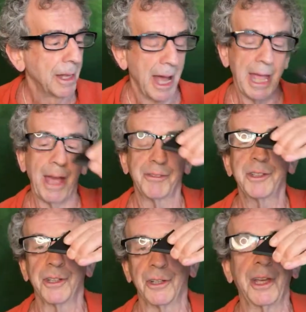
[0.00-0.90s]
I have
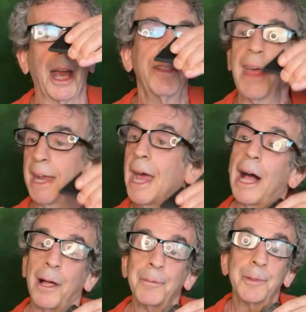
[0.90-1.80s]
shungite that
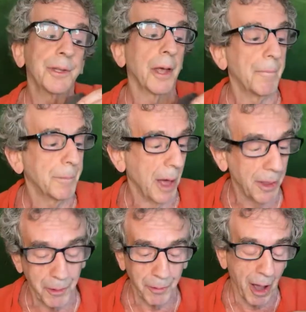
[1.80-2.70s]
helps.
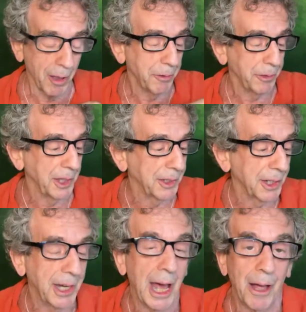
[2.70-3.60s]
Other things
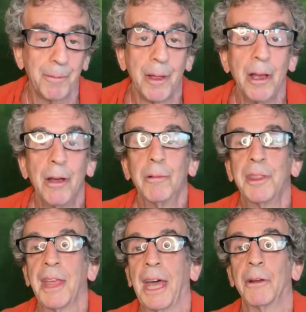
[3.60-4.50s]
can help
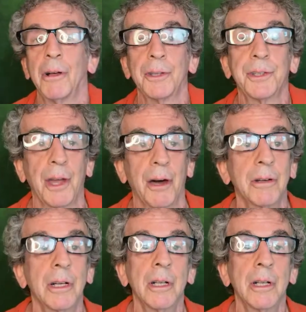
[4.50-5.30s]
with that also.